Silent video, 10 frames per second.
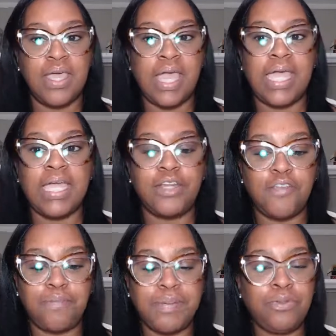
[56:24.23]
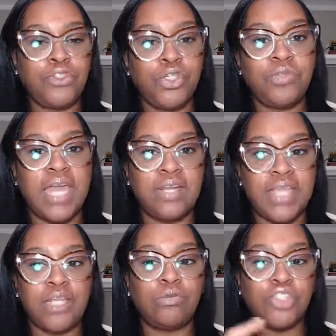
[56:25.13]
And if people do that and
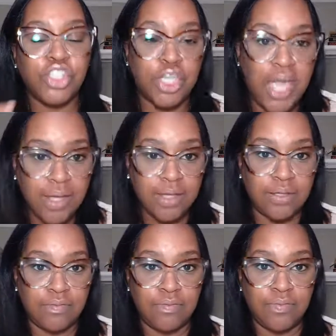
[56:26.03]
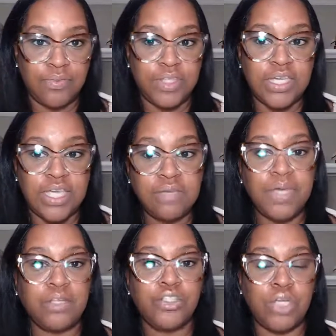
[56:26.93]
they don't check the
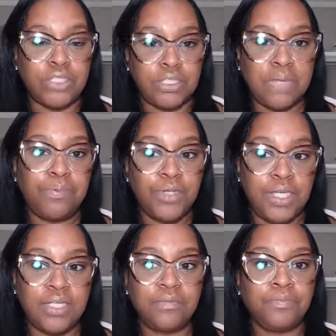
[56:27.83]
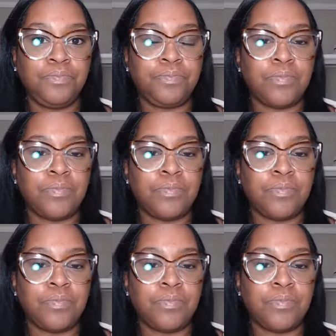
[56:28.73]
email address that they put in,